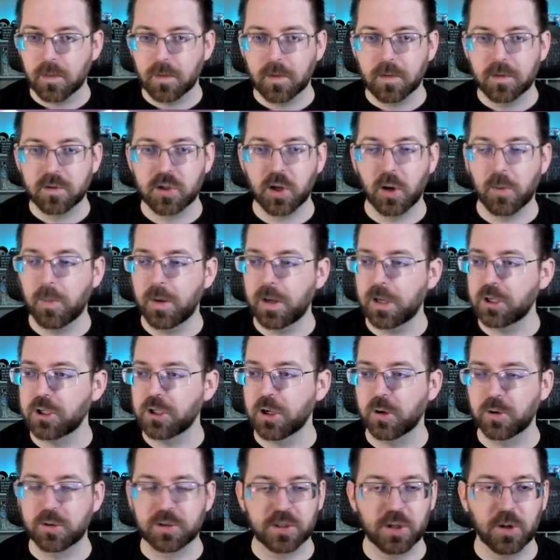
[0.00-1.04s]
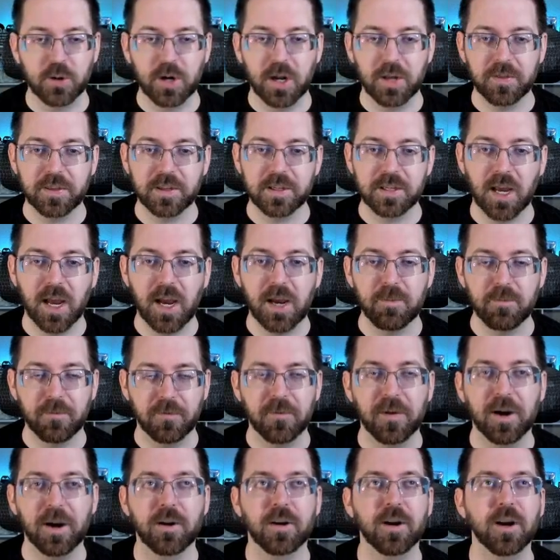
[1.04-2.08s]
So many jokes, so not the time.
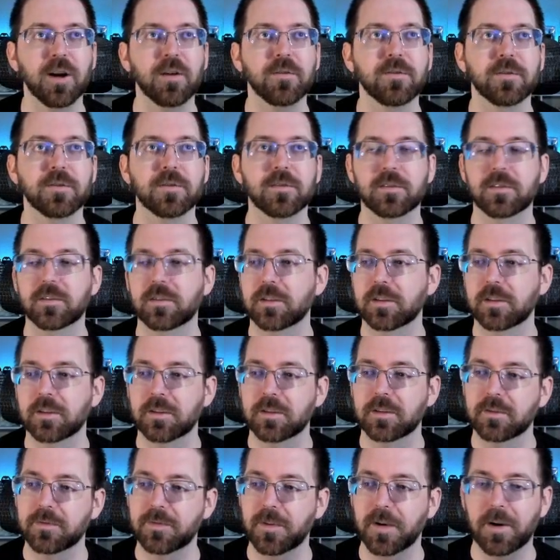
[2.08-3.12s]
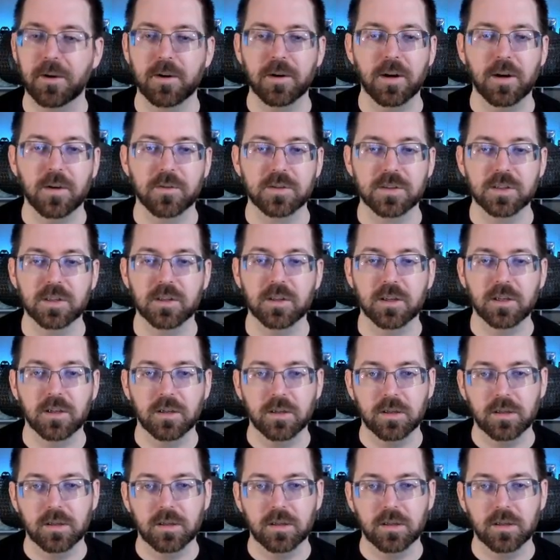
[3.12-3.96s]
Fair enough. Fair enough, silly.